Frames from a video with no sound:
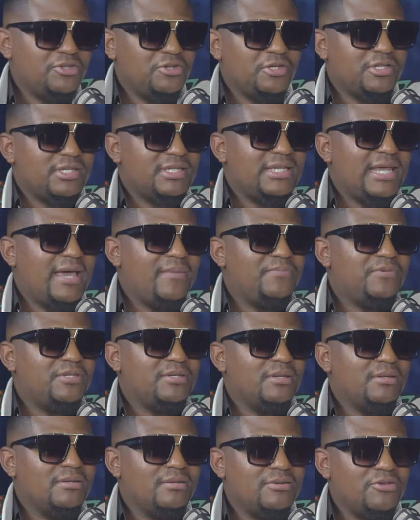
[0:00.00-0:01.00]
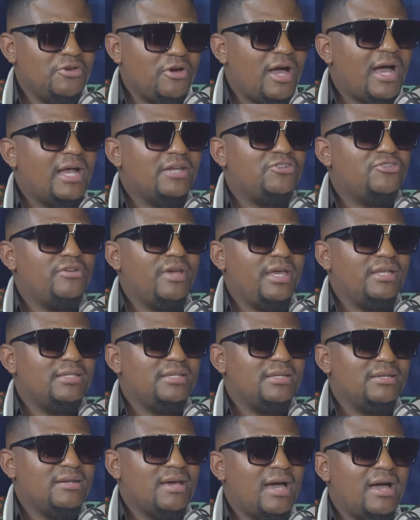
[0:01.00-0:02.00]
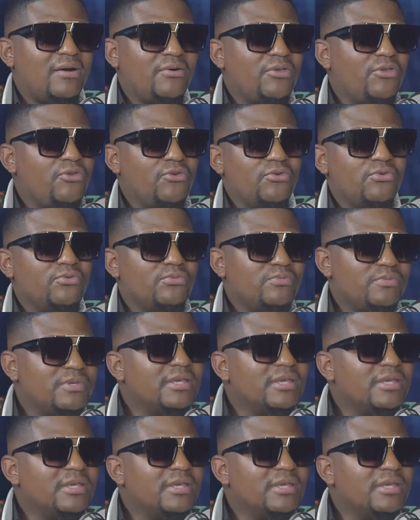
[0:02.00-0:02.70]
your steps and your heart rate and how you